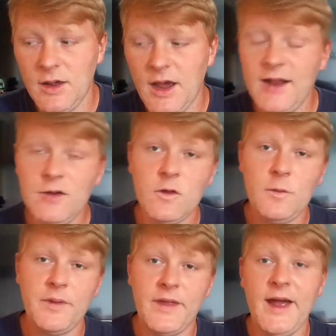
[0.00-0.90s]
And then on
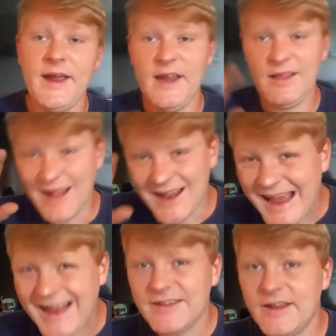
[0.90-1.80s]
top of that, in the
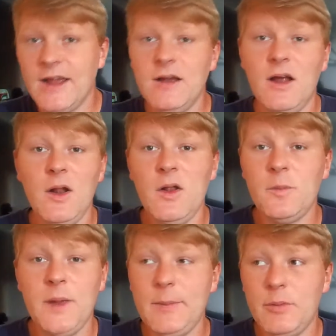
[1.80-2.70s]
landing, a lot of
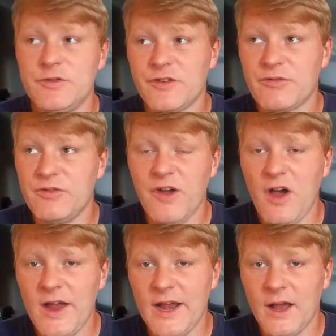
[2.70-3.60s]
people just
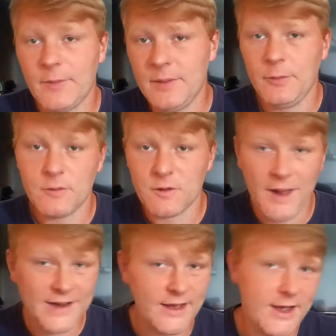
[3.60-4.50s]
die. Like, people
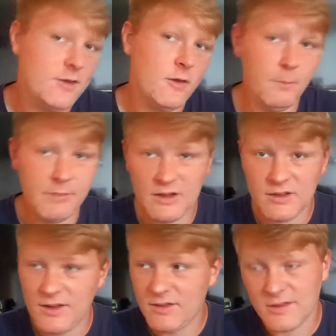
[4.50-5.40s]
smack their heads on
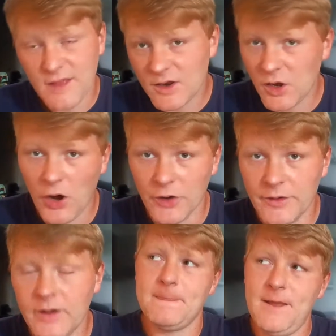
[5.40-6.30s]
buildings, they're gone.
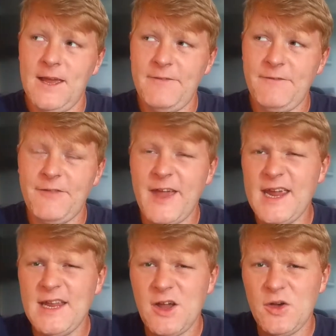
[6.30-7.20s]
If
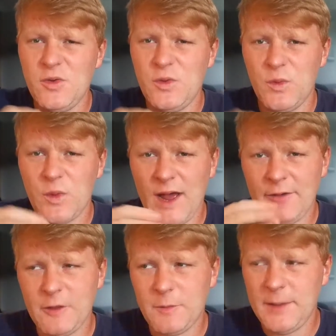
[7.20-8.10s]
they know how
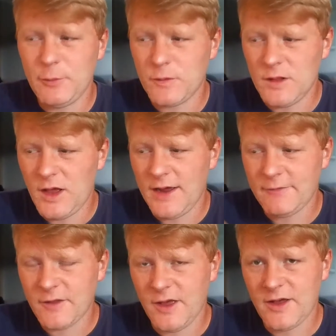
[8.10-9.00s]
these people's lives
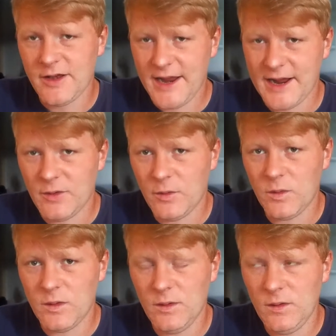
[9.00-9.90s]
turn
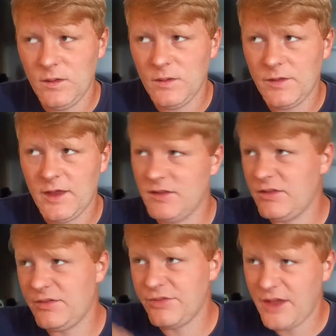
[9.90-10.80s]
out, then
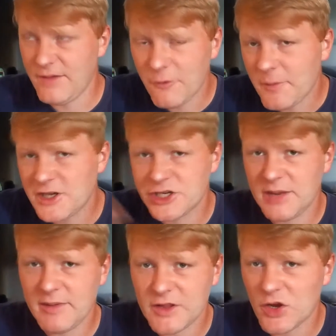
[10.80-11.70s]
the information they
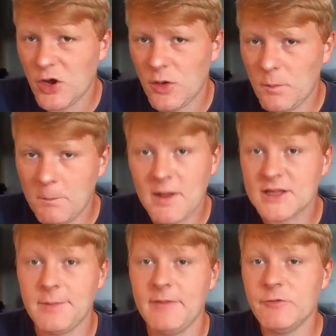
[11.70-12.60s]
must have got must
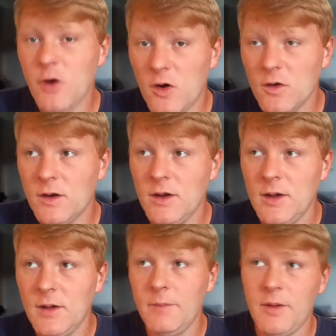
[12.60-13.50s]
have been wrong,
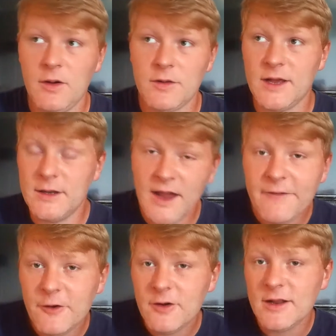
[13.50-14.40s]
because they
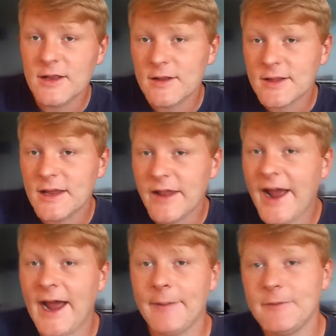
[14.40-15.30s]
definitely didn't see that
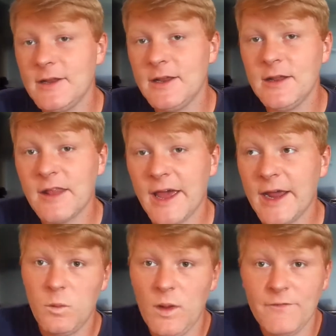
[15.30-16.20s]
happening, did they?
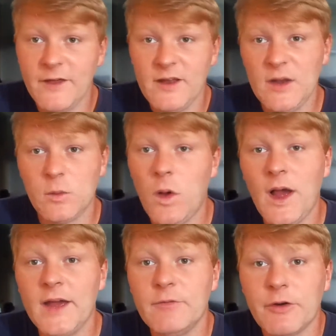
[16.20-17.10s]
If they did,
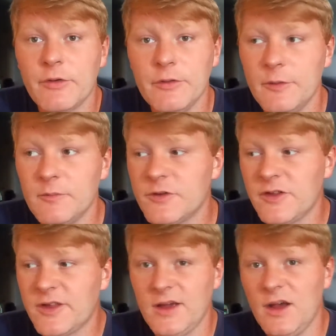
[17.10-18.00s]
why recruit them? Just
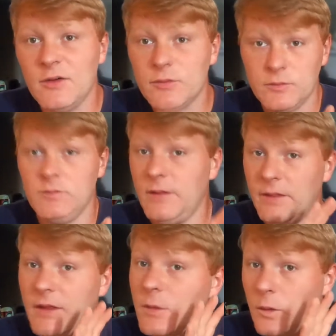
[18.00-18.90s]
say, oh,
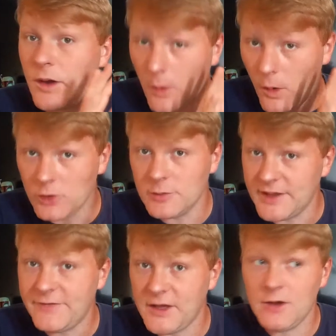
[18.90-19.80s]
this will go horribly
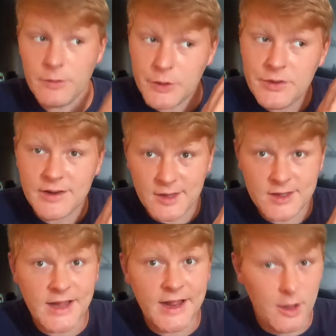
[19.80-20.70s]
for you. You need to
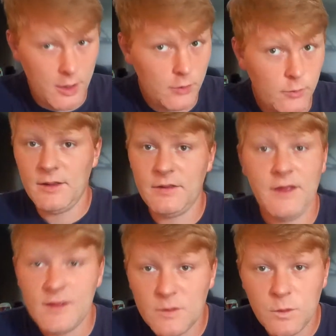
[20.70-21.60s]
stay at home.
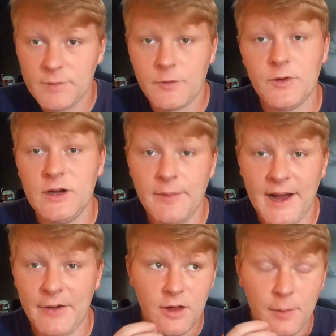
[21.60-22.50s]
This is what I'm talking
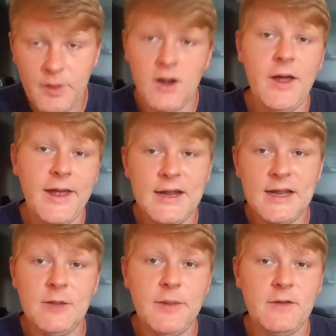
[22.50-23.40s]
about. Apply a
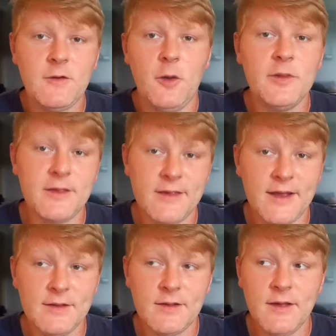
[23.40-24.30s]
little bit of common
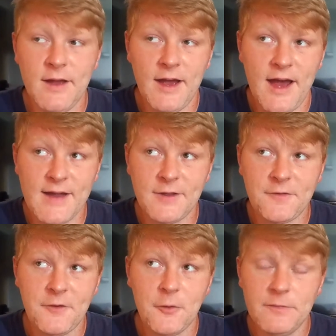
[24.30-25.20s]
sense, and this
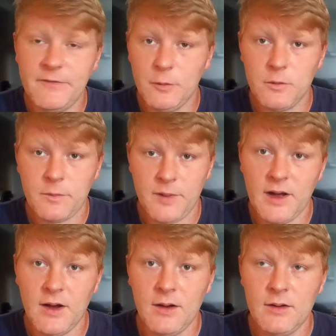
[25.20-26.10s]
film falls
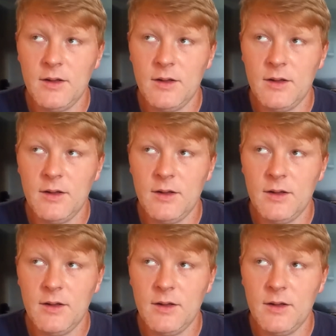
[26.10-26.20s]
apart.